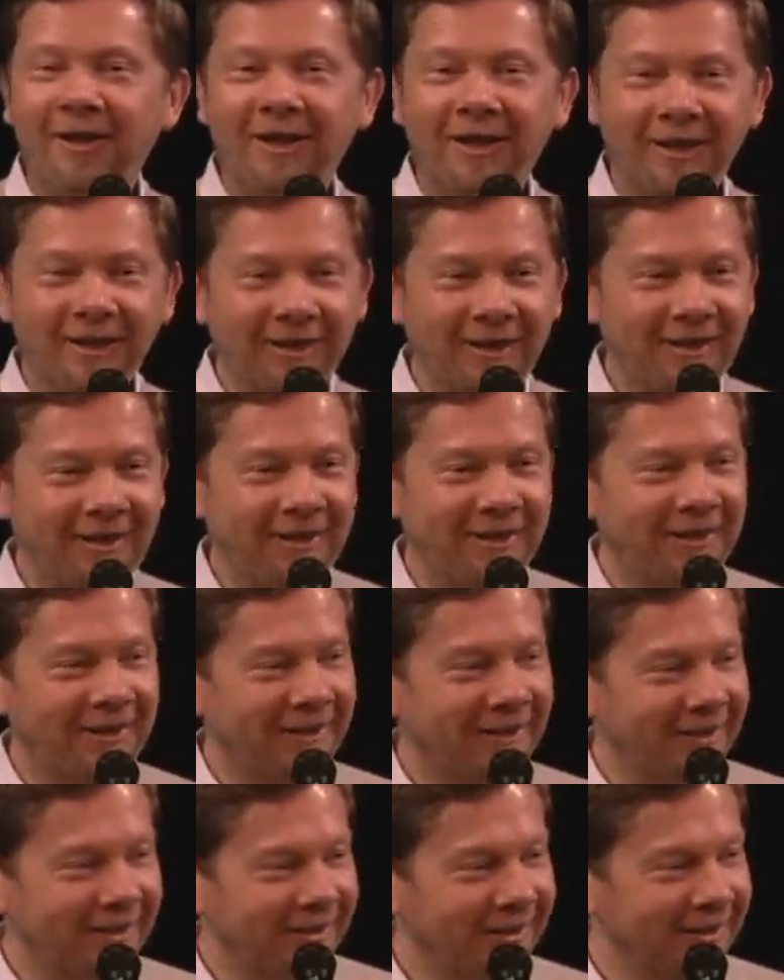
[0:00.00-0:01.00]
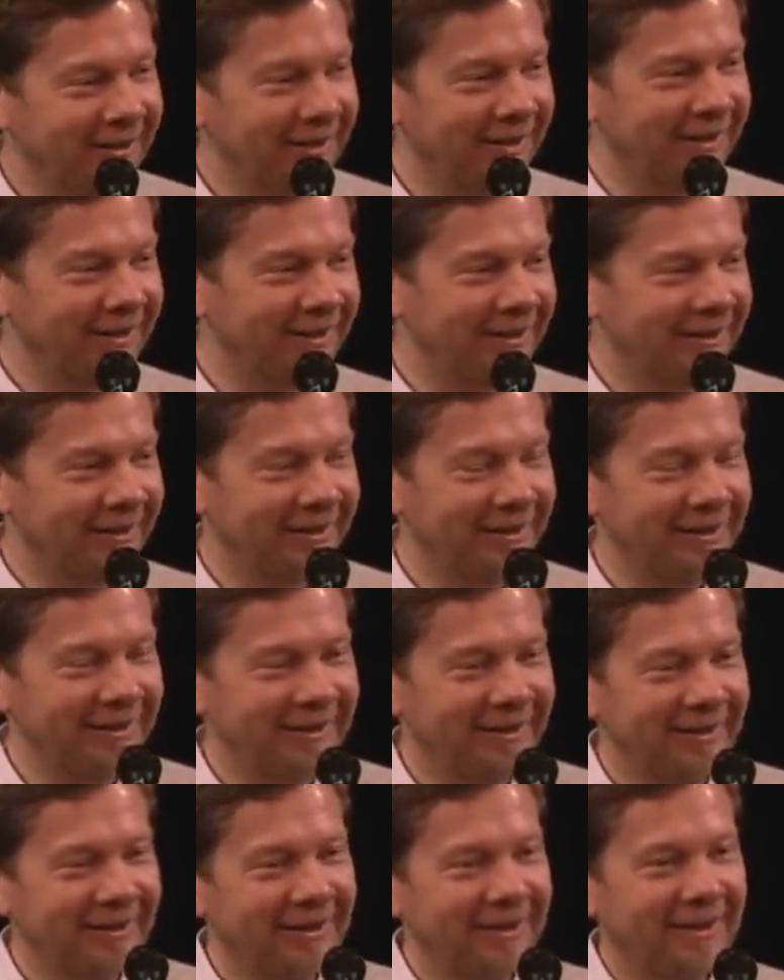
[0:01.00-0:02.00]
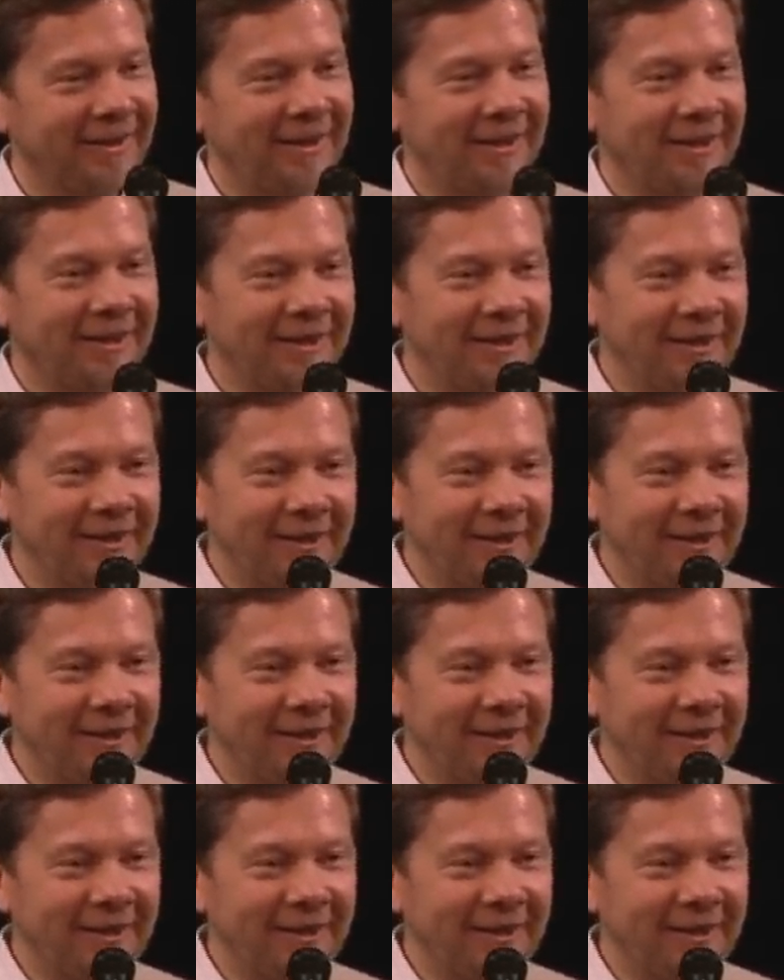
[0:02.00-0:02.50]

(silence)